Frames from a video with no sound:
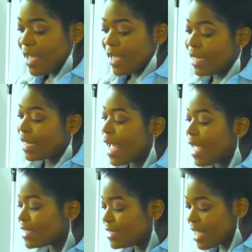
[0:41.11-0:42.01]
And
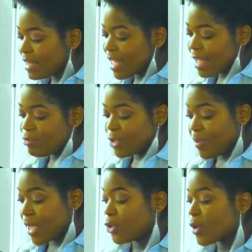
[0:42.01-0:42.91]
I extend that
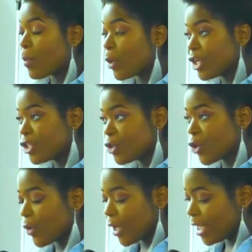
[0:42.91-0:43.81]
respect to
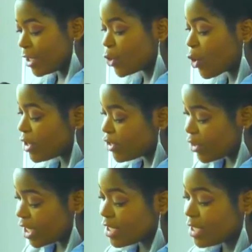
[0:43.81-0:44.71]
Aboriginal and Torres
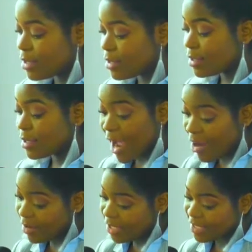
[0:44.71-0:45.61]
Strait
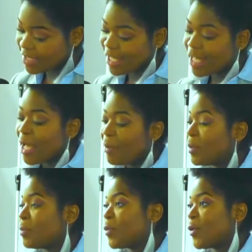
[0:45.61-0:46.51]
Islanders
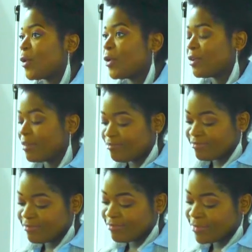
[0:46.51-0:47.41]
people
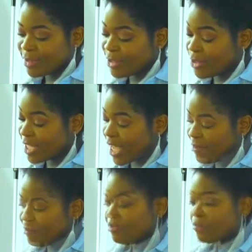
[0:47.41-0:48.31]
today.